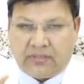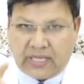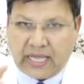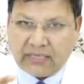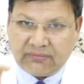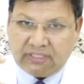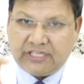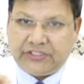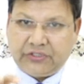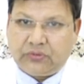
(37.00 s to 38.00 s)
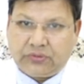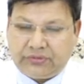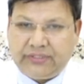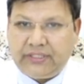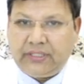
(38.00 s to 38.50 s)
I will let you know
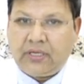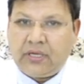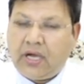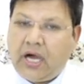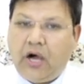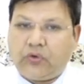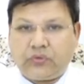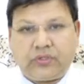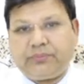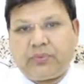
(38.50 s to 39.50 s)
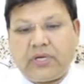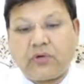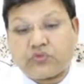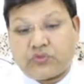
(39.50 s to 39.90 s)
today how you can pronounce